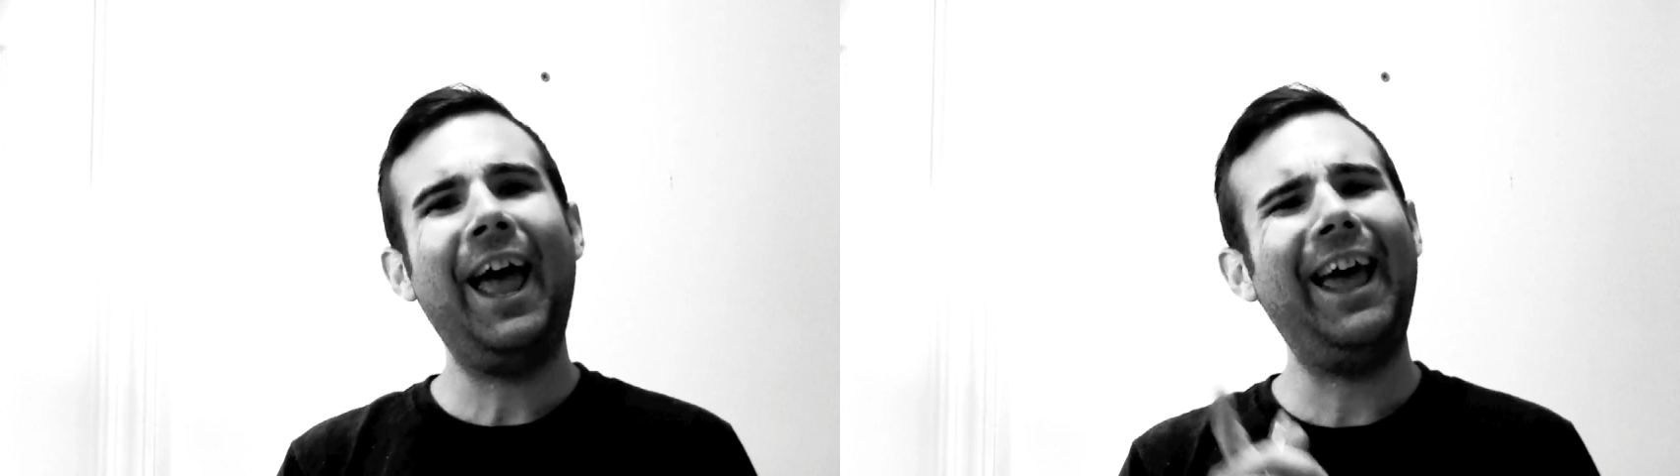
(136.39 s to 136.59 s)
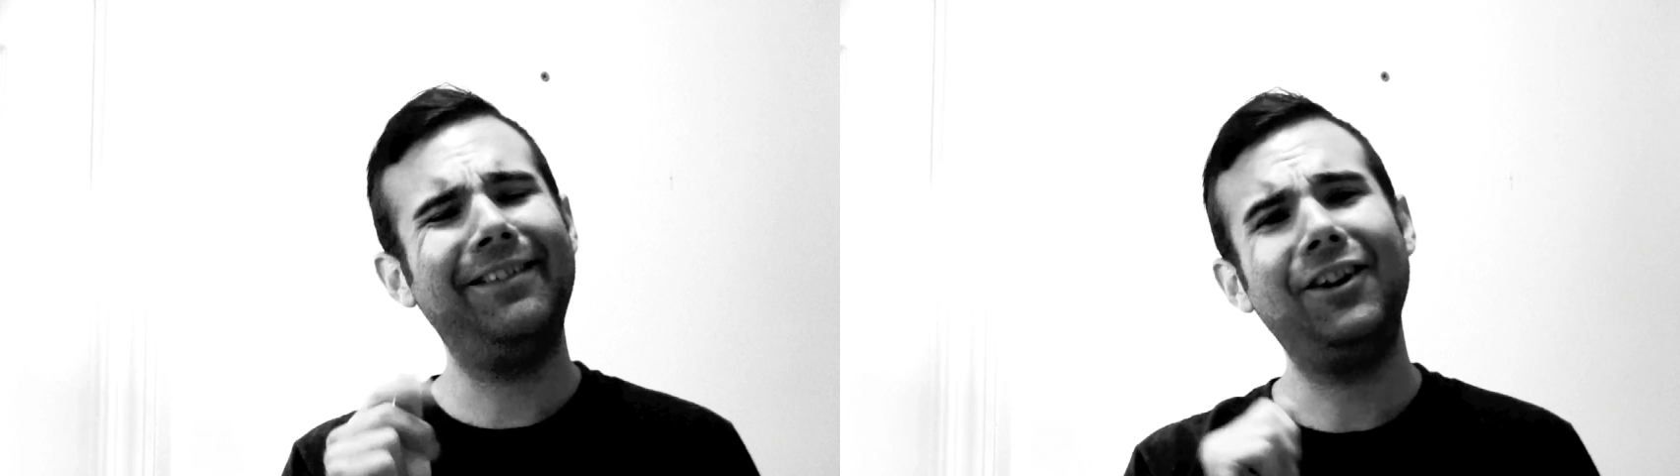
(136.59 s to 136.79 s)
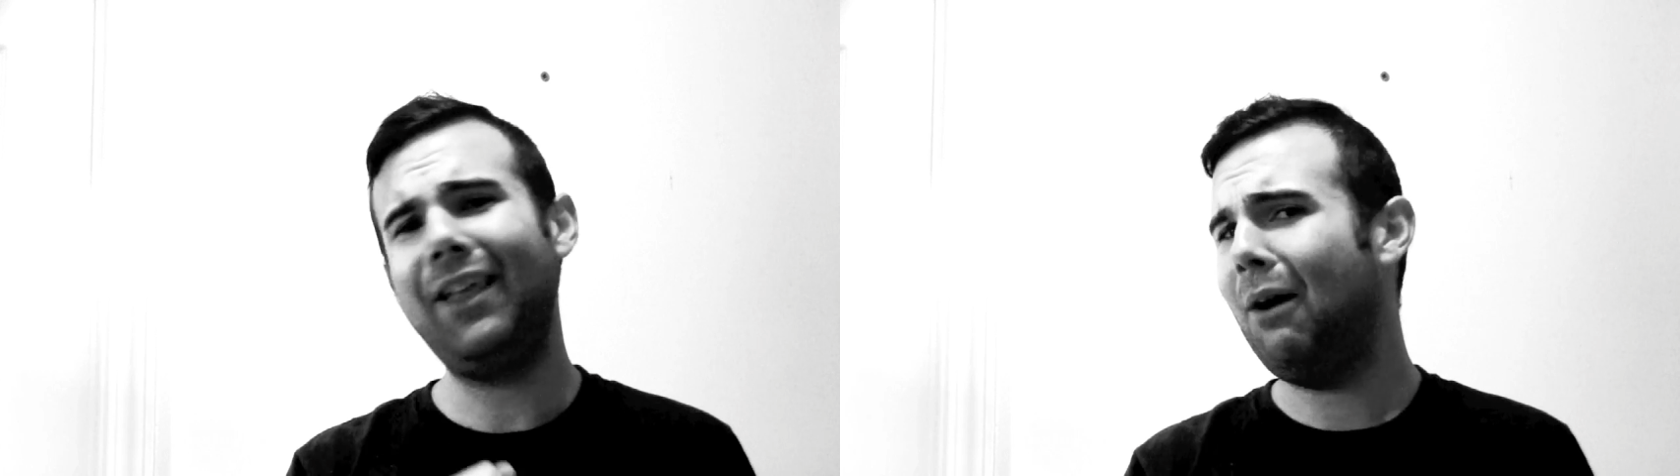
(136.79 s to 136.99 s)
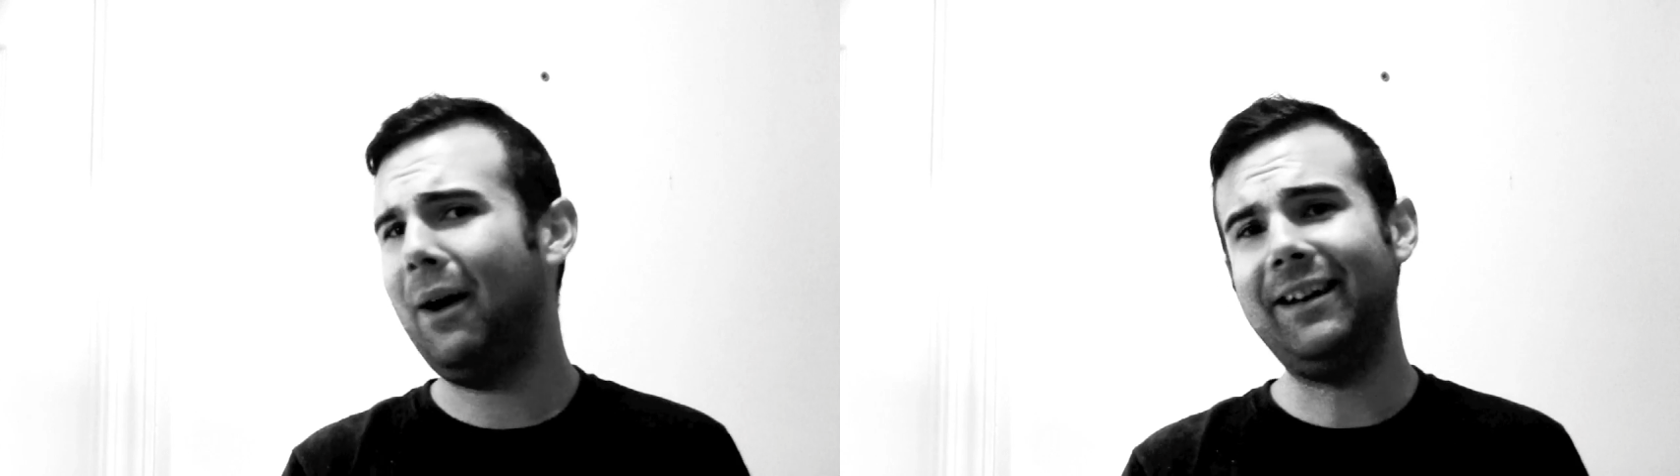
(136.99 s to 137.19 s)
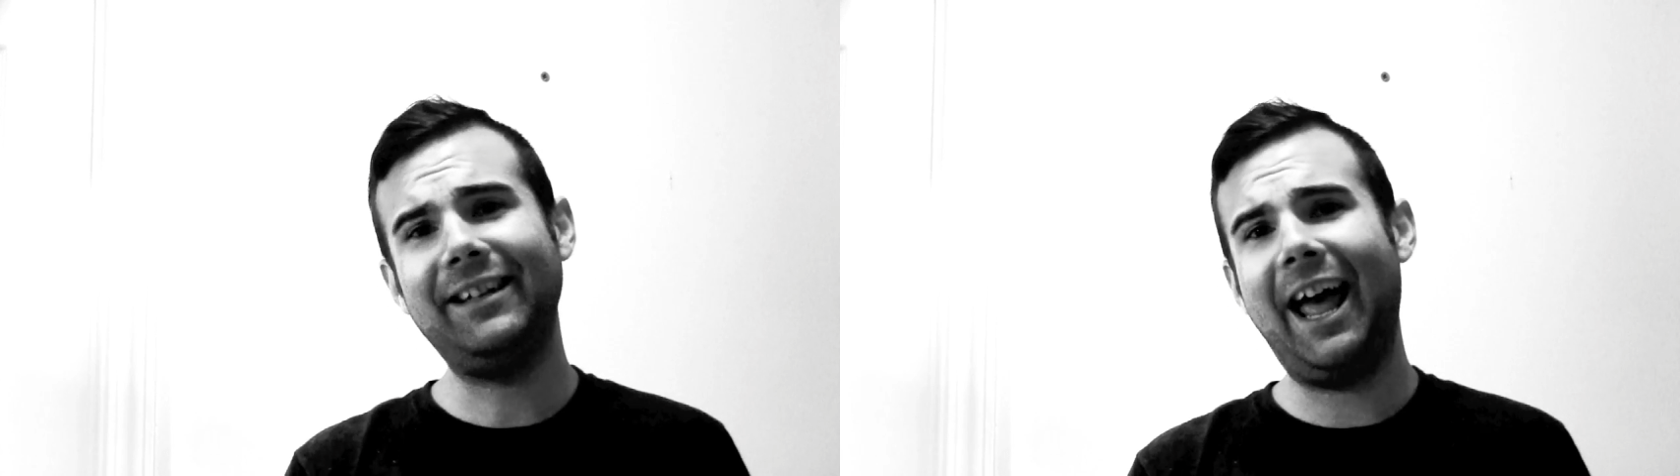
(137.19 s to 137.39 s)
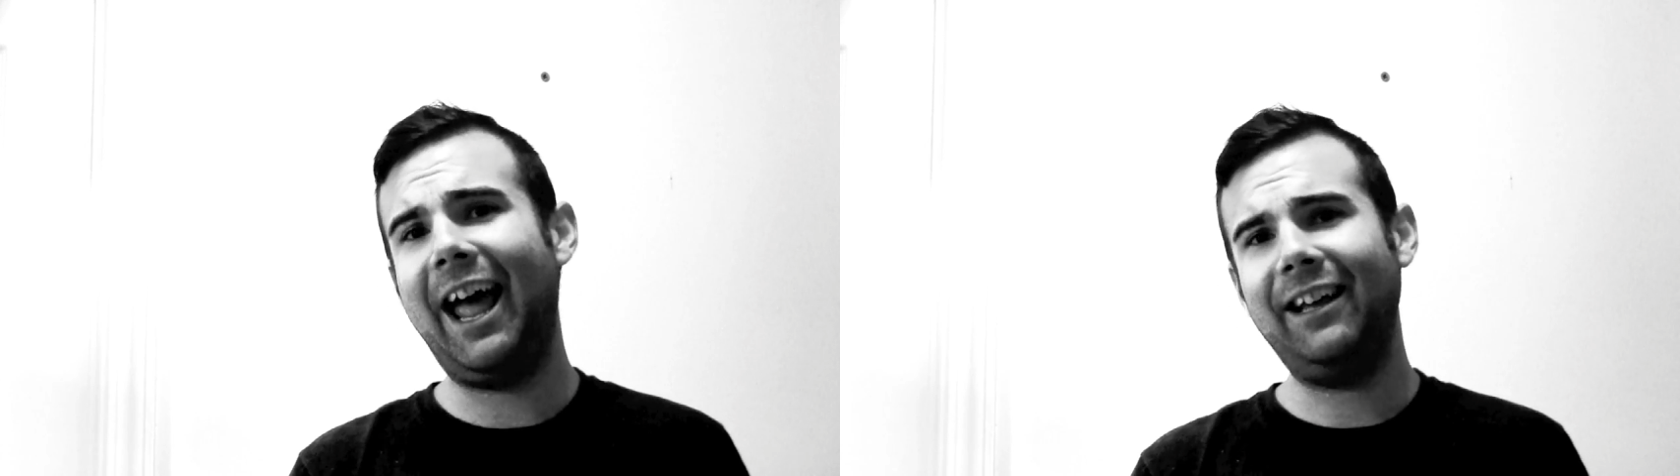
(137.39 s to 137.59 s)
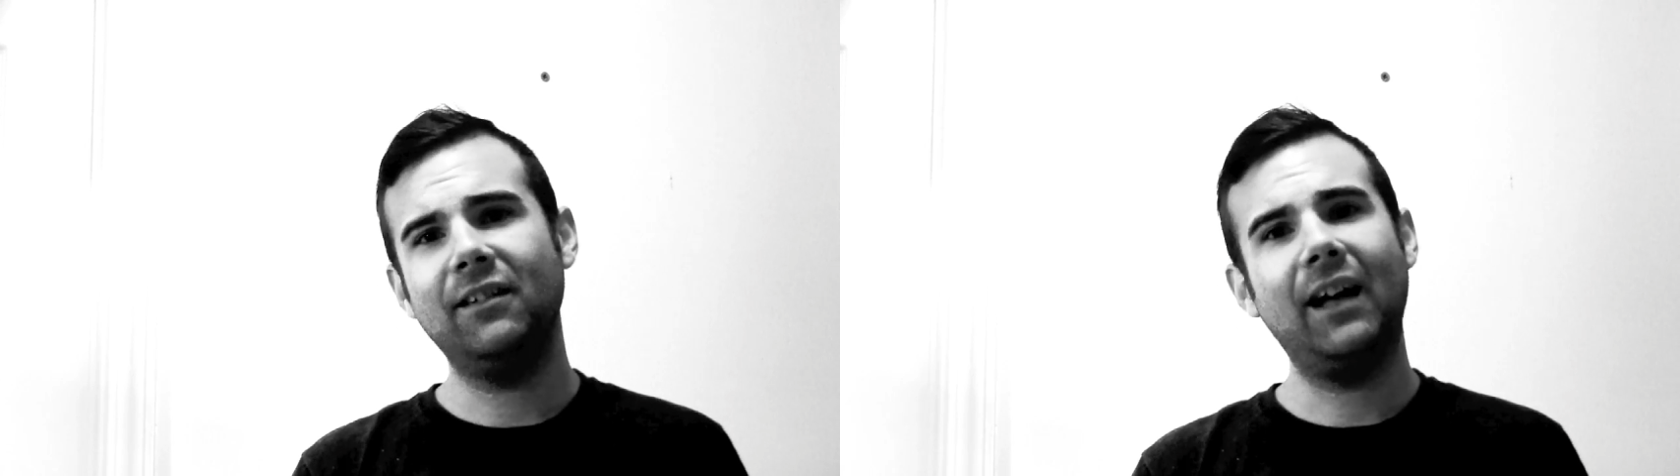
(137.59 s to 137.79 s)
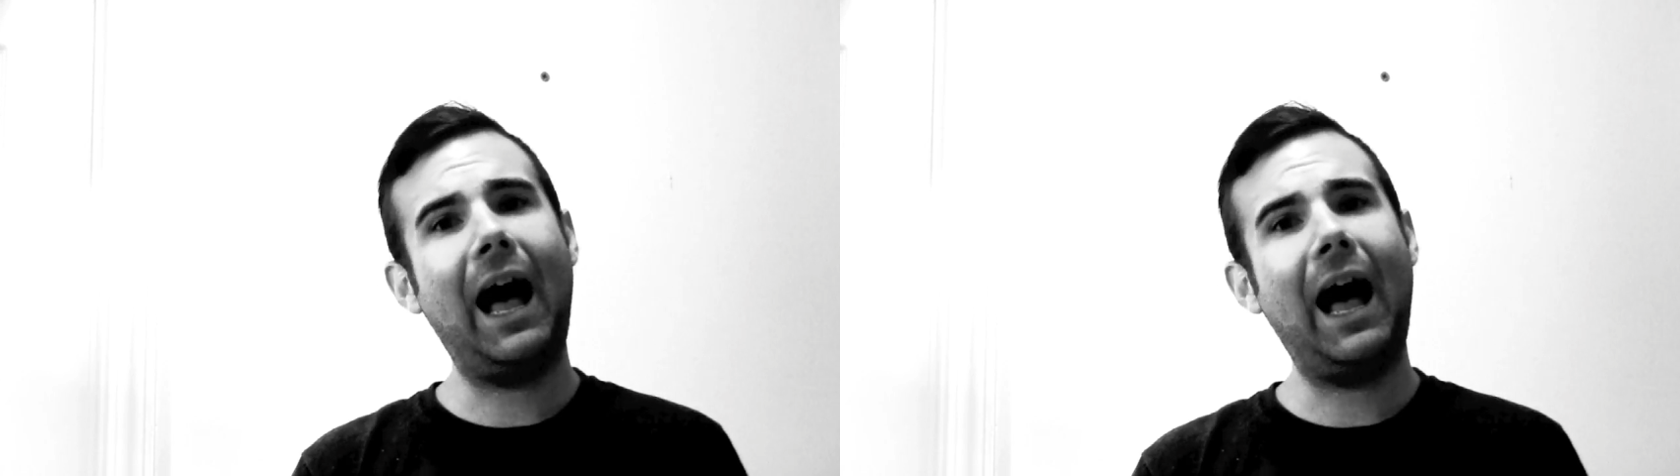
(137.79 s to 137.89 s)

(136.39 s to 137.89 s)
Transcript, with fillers: and they're that way today.